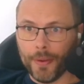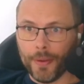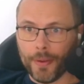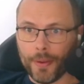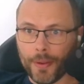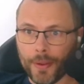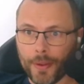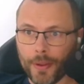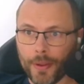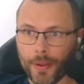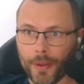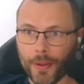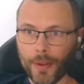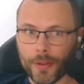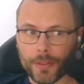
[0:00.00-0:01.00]

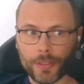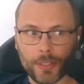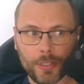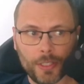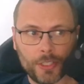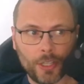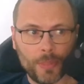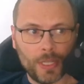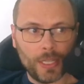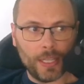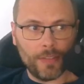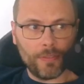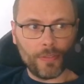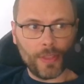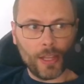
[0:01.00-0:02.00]
to determine
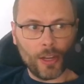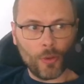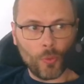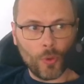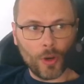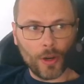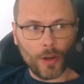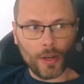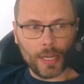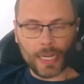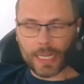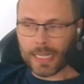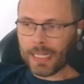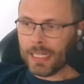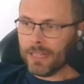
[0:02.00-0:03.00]
if there were
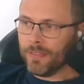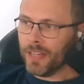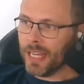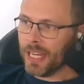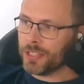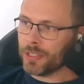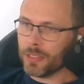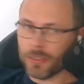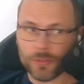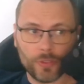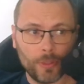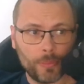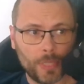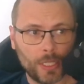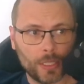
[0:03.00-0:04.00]
any deviations
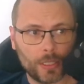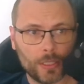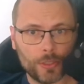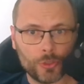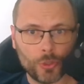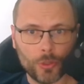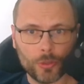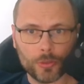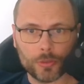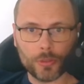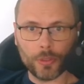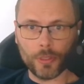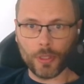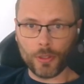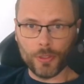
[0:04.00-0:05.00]
from their controls
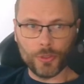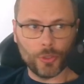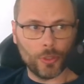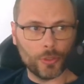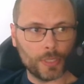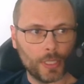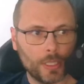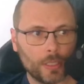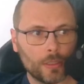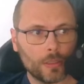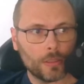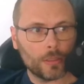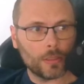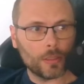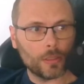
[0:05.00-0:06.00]
or the controls that
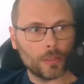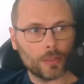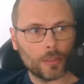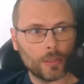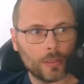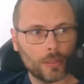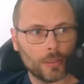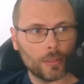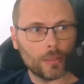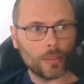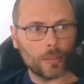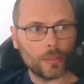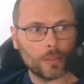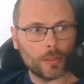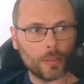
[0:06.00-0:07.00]

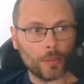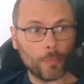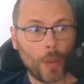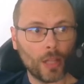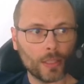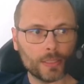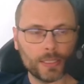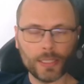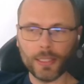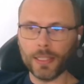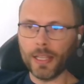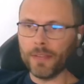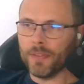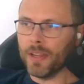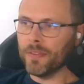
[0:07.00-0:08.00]
the policy that
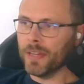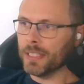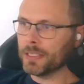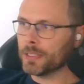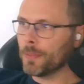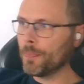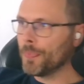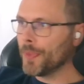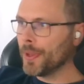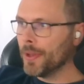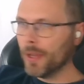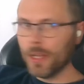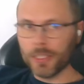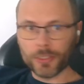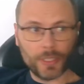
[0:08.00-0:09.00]
they've given us.
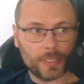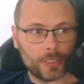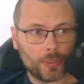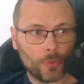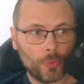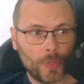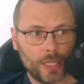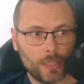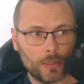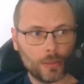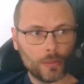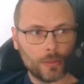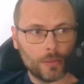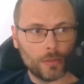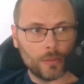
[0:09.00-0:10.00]
So this is a
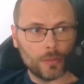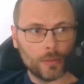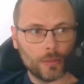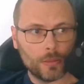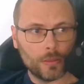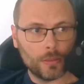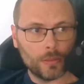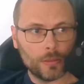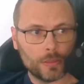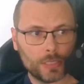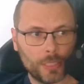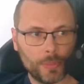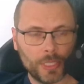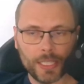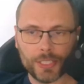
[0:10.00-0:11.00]
real
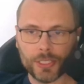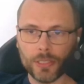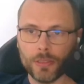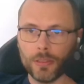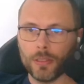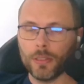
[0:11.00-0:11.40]
simulation